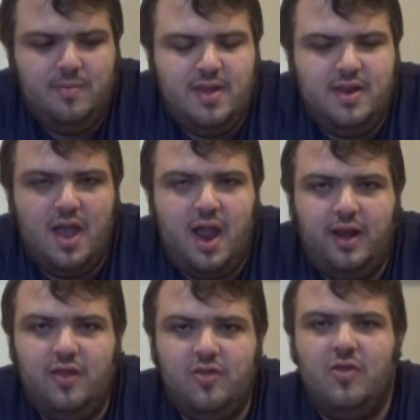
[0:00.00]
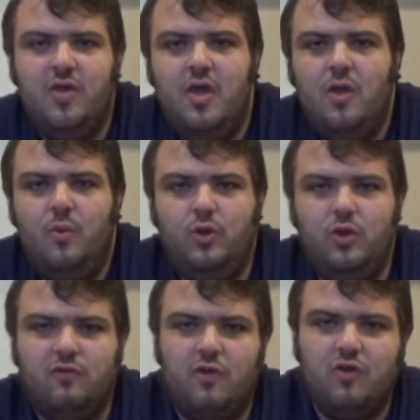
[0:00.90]
mid-90s, when
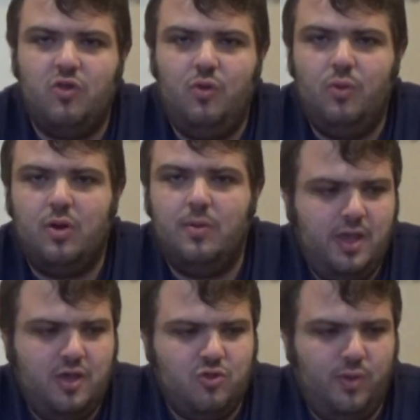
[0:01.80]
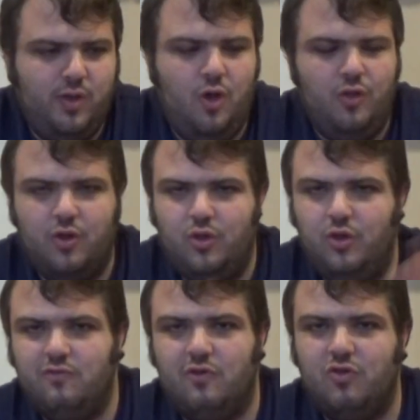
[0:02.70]
Universal were issuing all their
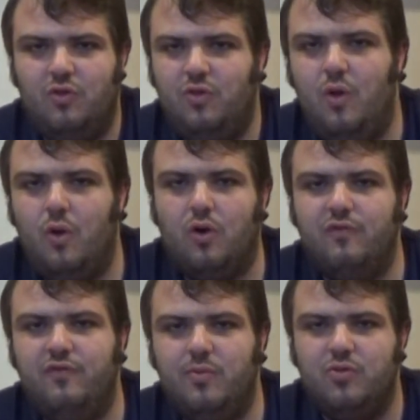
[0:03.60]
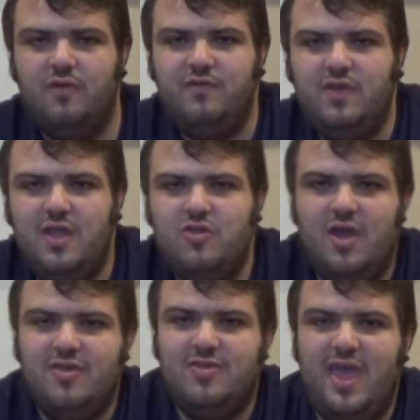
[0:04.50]
Universal horror films on VHS,